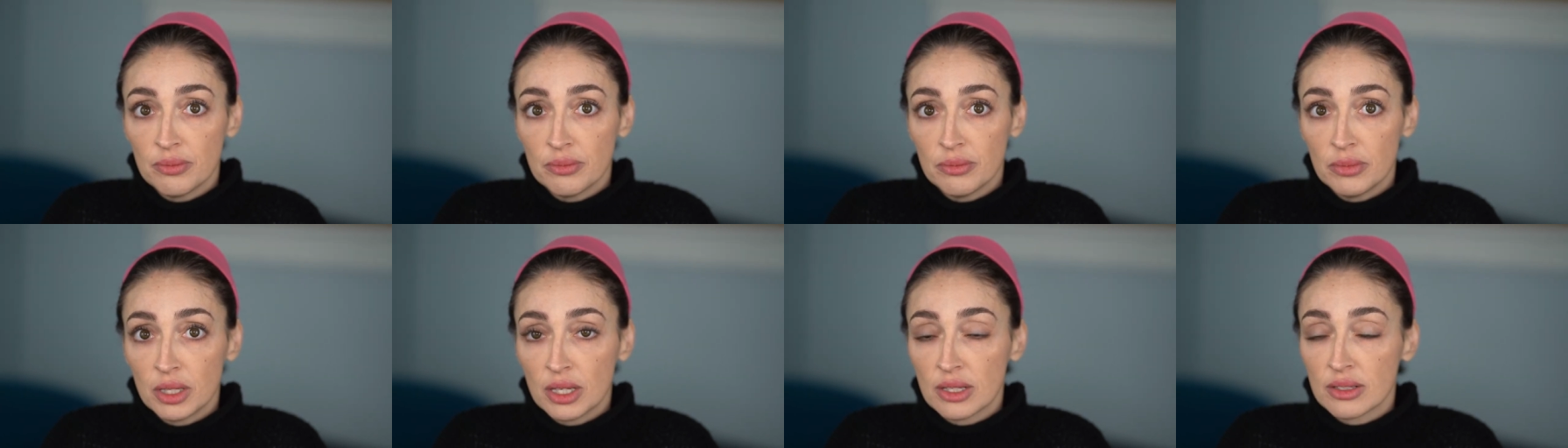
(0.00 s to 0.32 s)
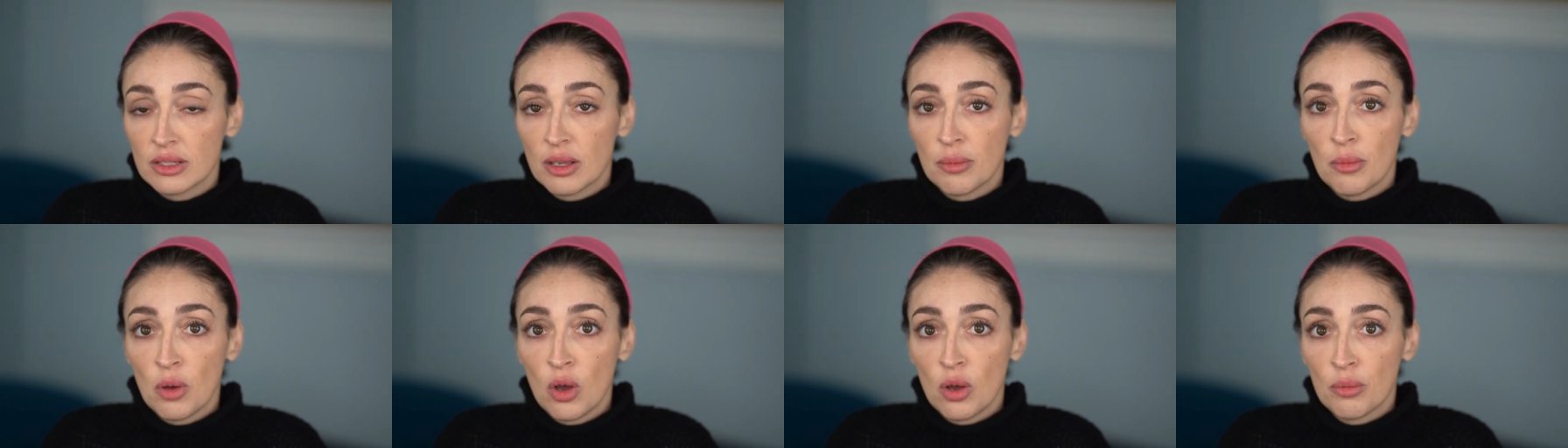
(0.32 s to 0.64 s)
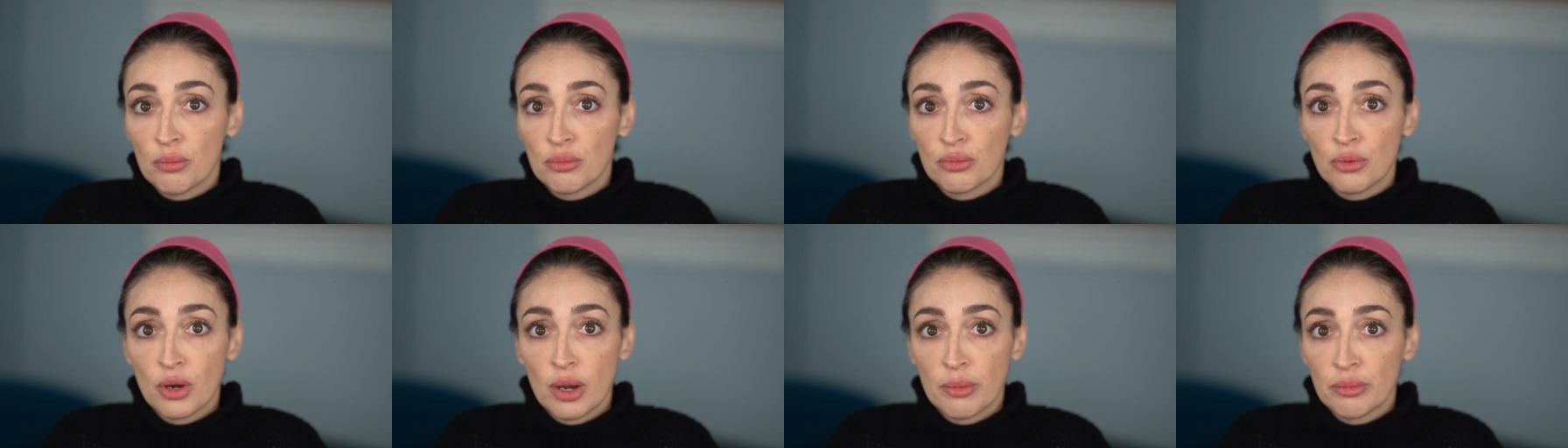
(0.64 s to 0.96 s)
because I'm
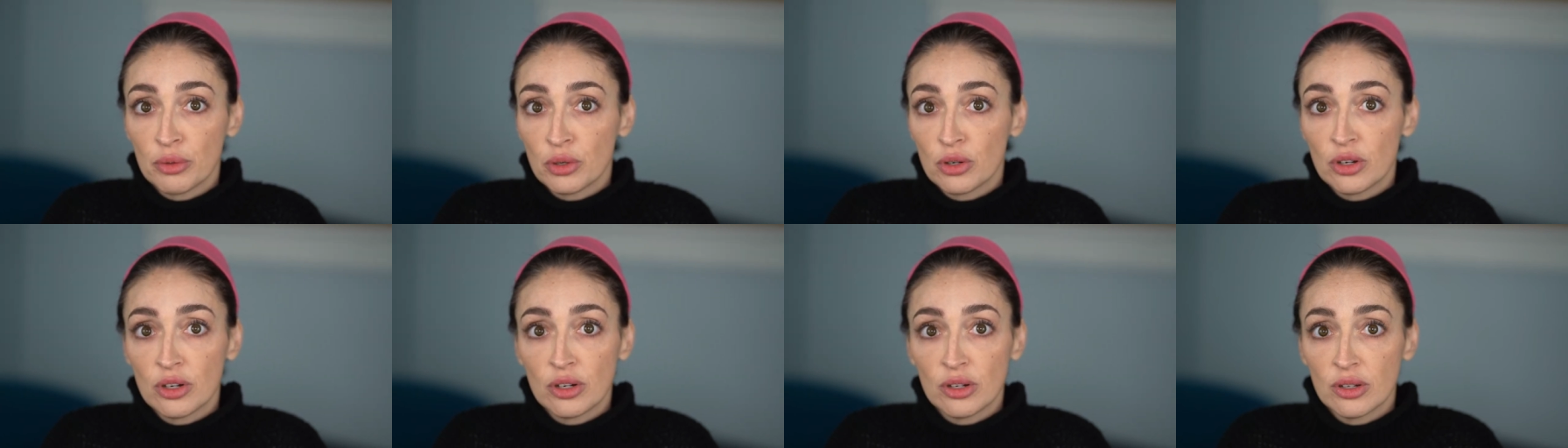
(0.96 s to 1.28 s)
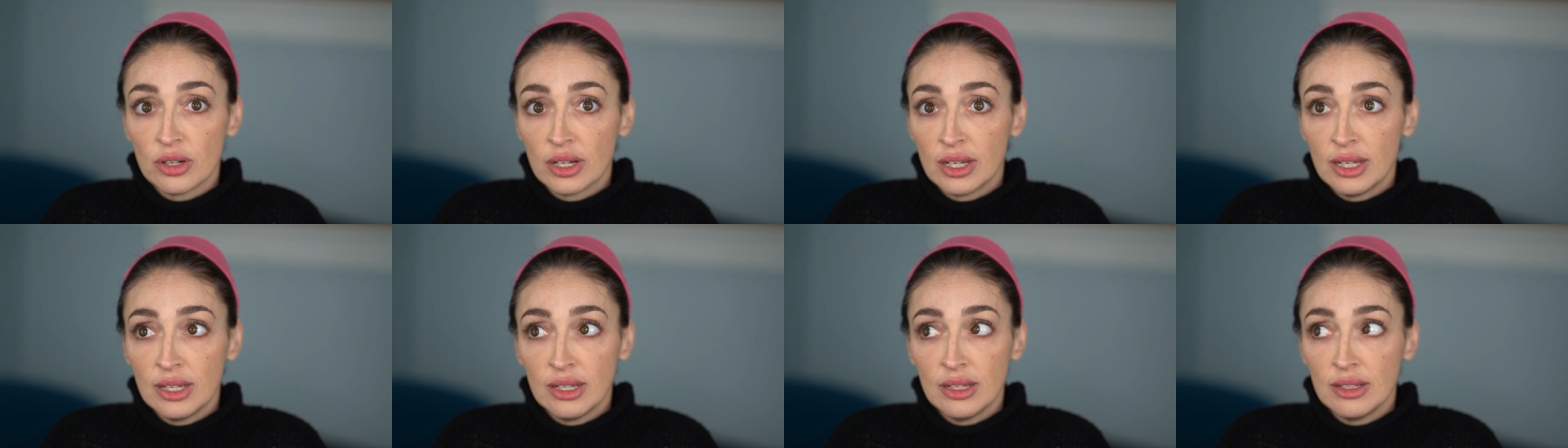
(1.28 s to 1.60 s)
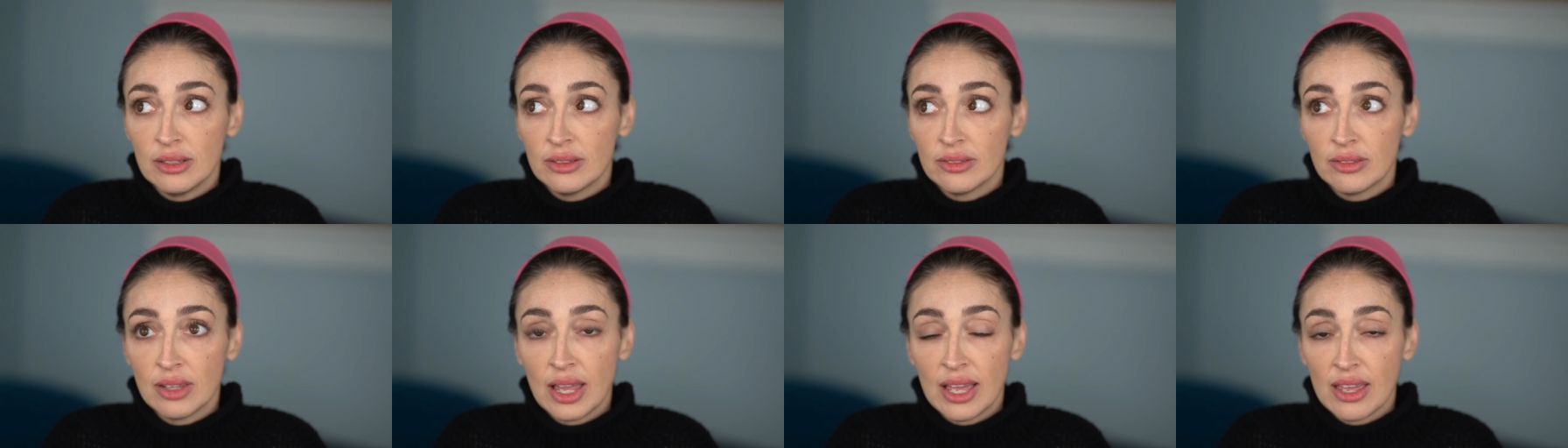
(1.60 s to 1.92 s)
all
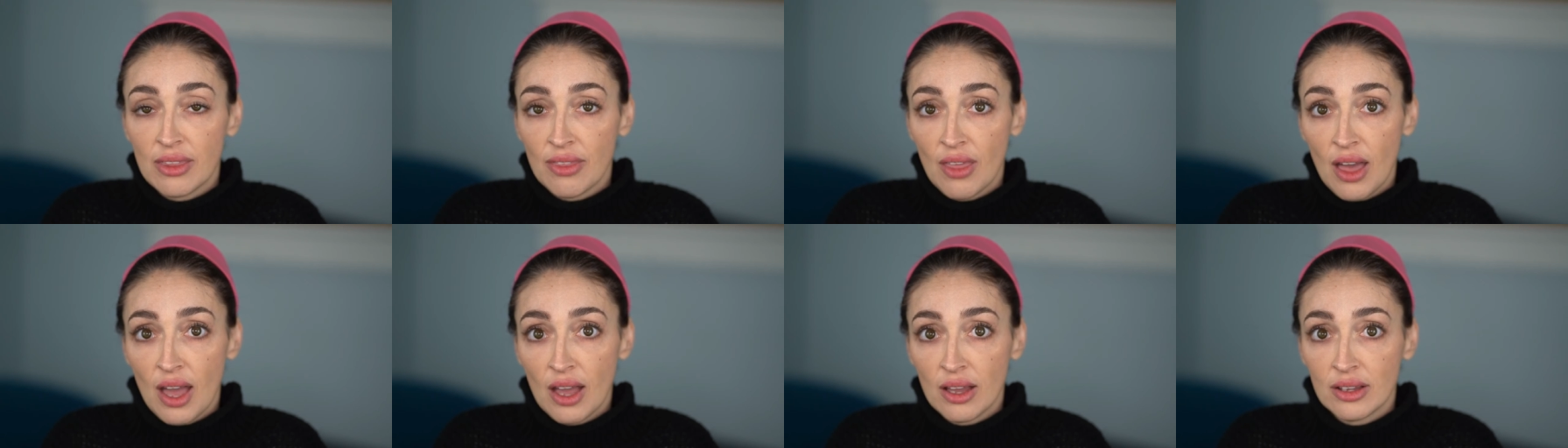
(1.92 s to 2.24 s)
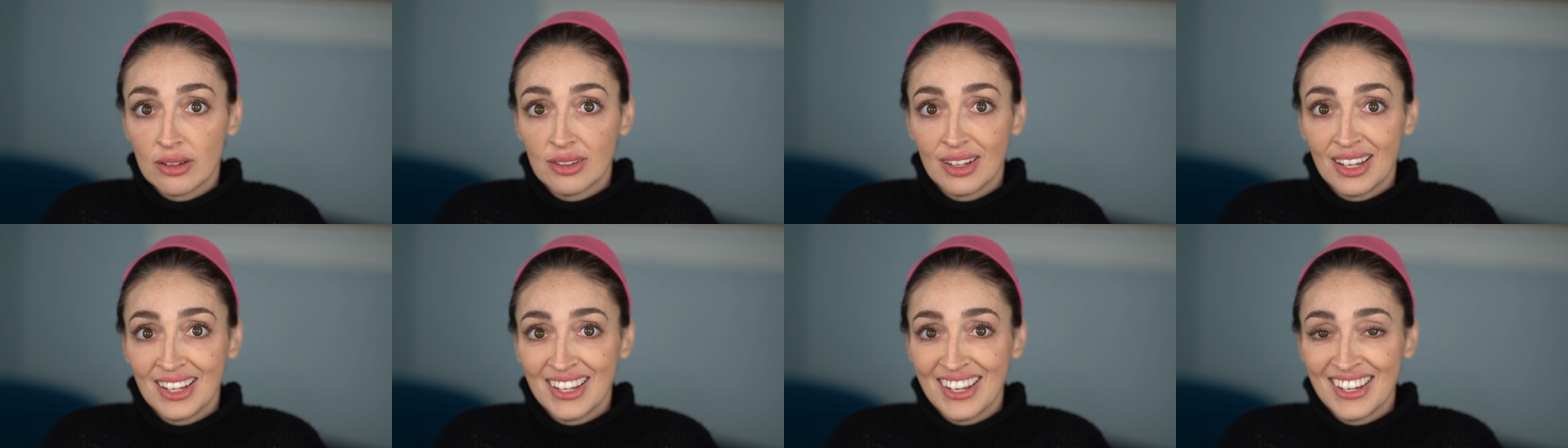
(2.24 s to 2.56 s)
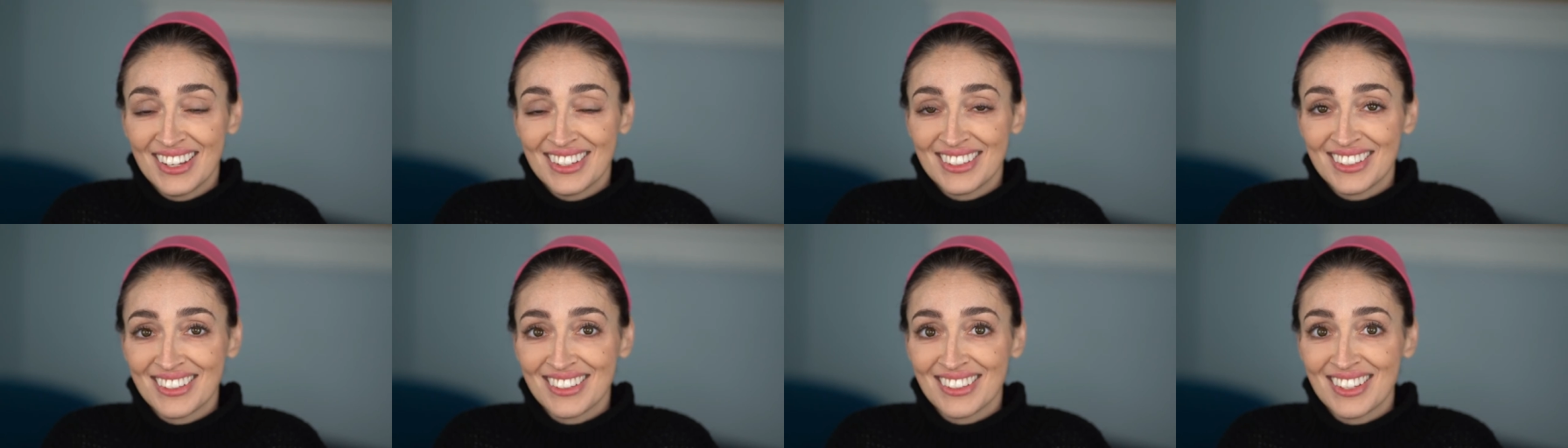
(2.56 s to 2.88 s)
prepper-y like that, I
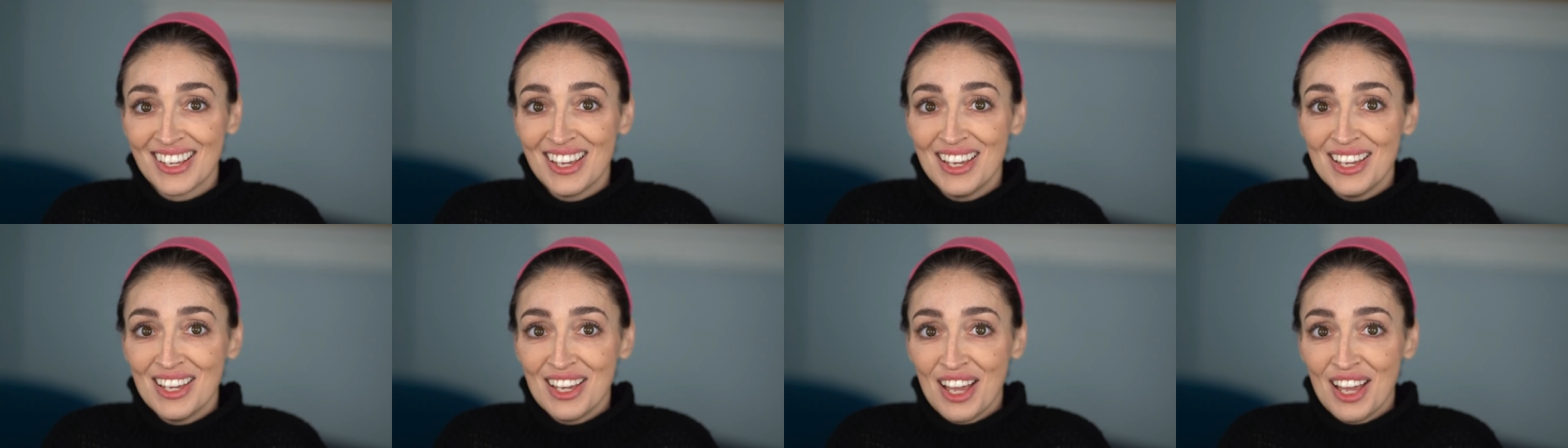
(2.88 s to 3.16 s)
guess.